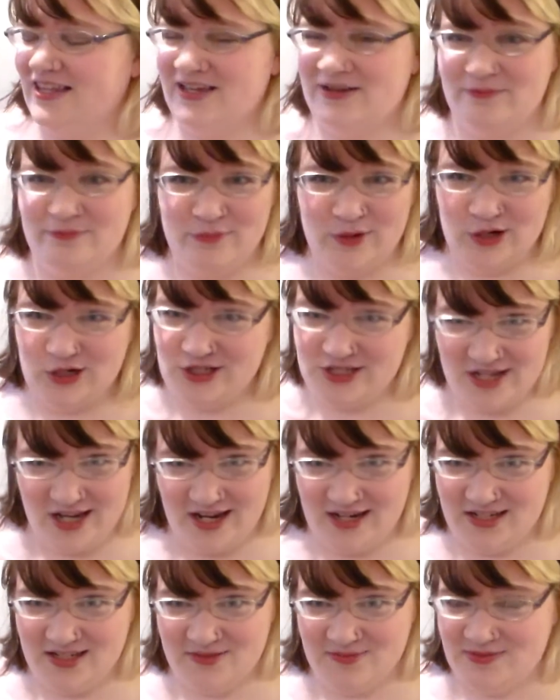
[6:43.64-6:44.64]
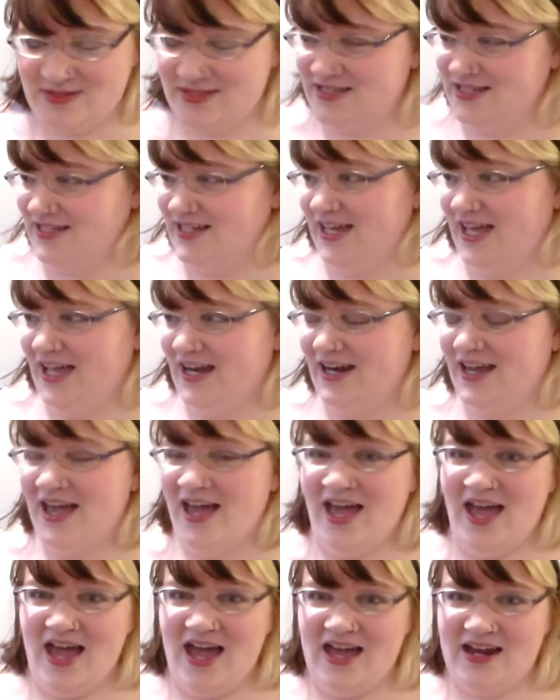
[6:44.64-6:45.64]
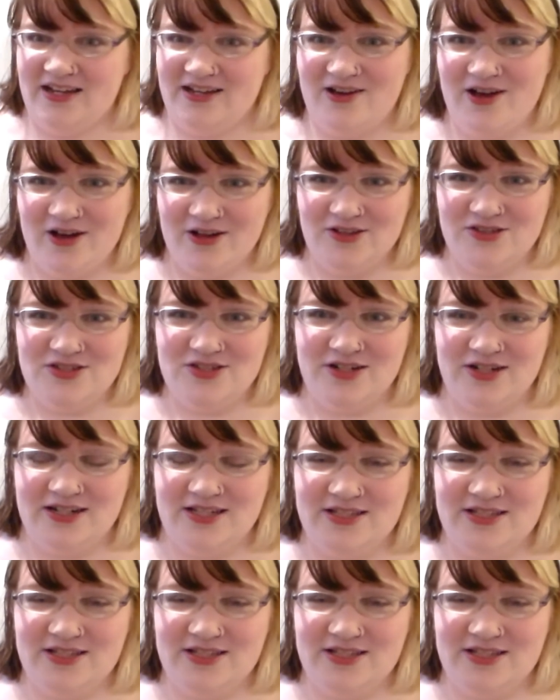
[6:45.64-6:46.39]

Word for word: like merch items, to get at a concert.